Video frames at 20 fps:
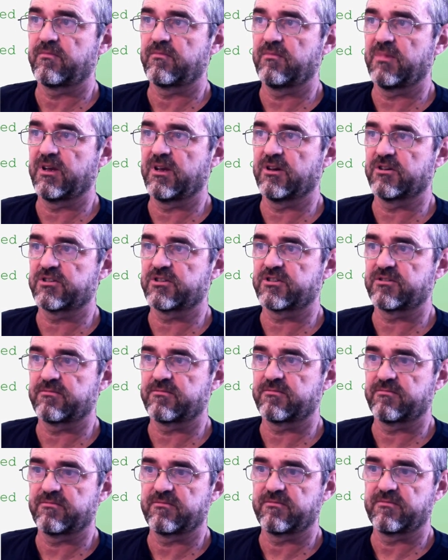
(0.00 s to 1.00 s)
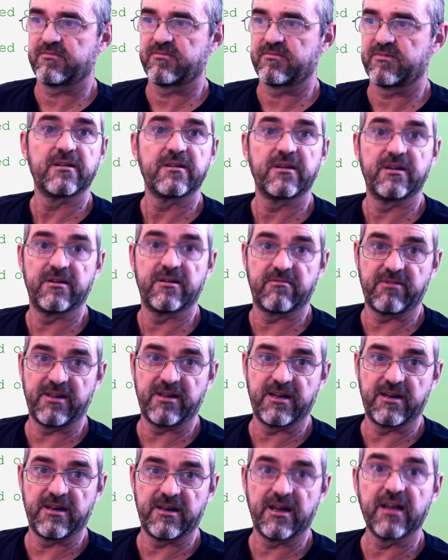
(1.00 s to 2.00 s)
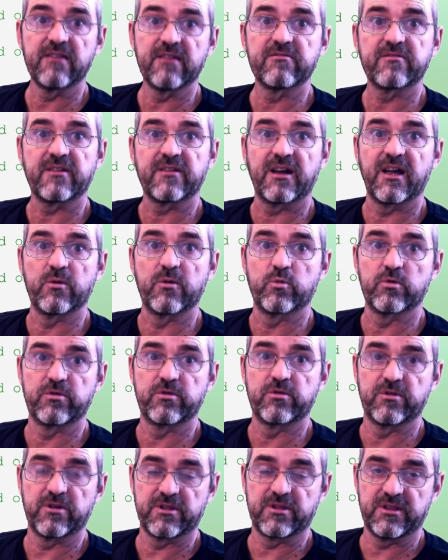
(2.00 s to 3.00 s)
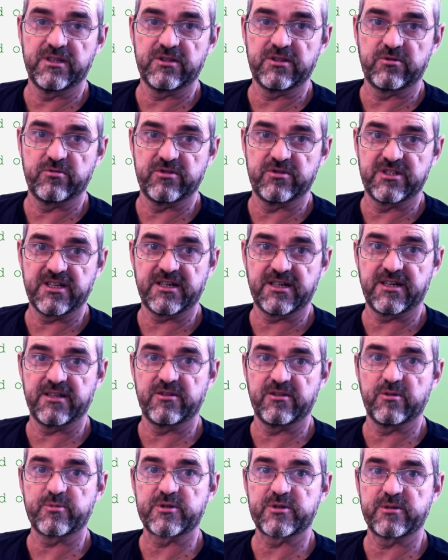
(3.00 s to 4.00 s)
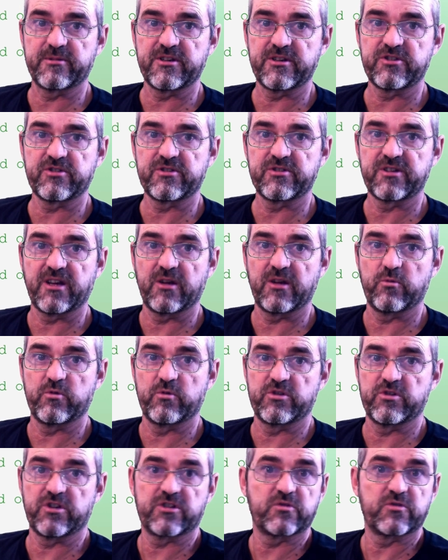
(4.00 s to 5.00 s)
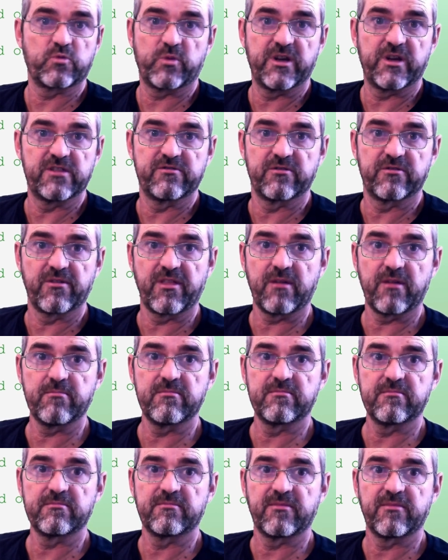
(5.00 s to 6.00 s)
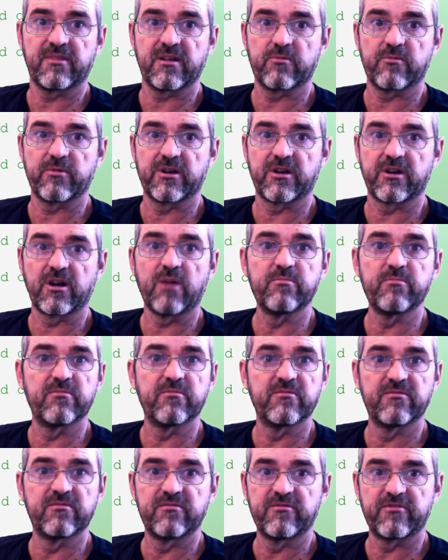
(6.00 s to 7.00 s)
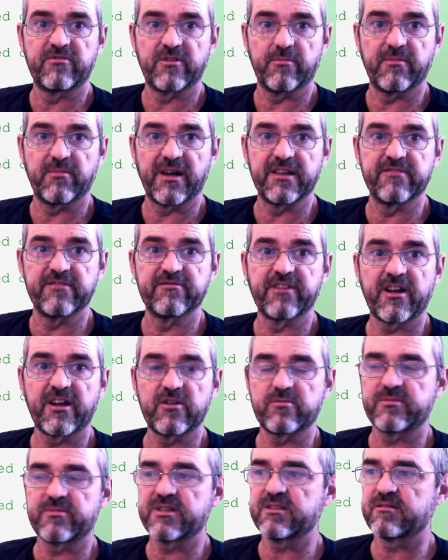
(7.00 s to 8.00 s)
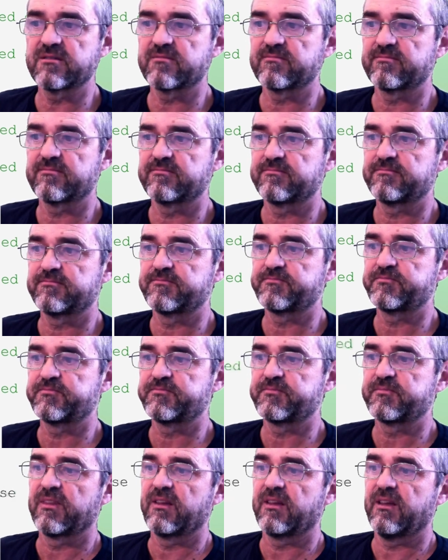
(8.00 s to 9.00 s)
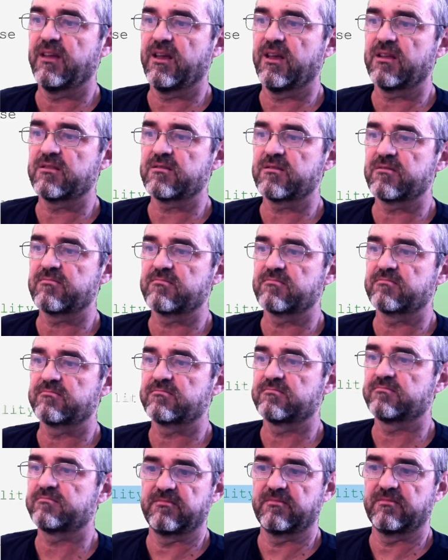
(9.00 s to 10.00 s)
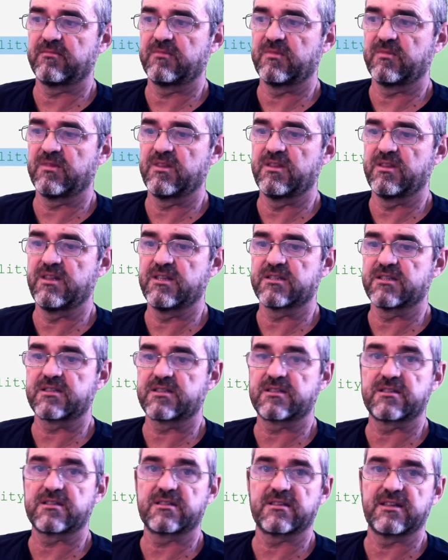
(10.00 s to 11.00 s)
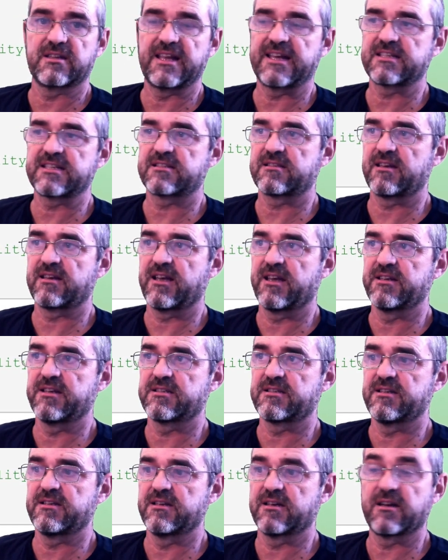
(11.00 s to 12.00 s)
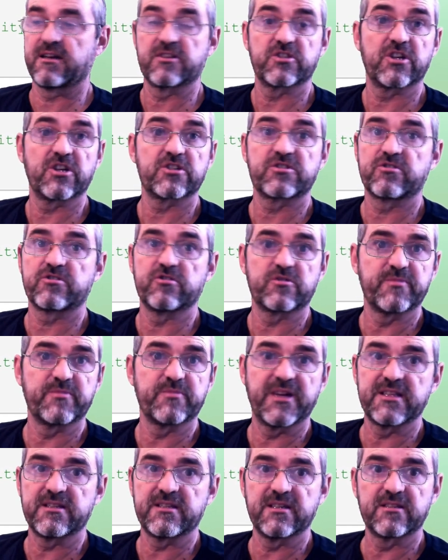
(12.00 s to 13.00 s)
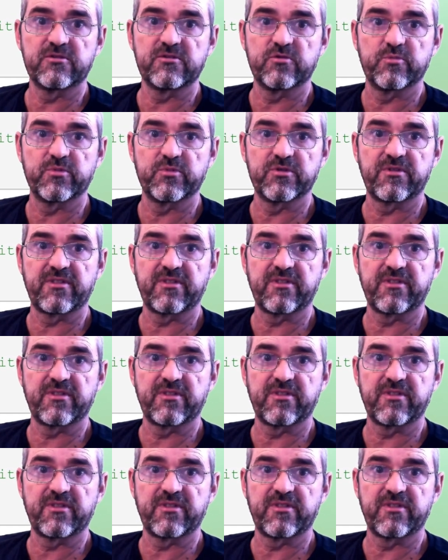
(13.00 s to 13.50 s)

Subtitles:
Because in real life, I would not need to generate the observation. I will just wait for them. They will come from my environment. And these last lines here are just cosmetic to put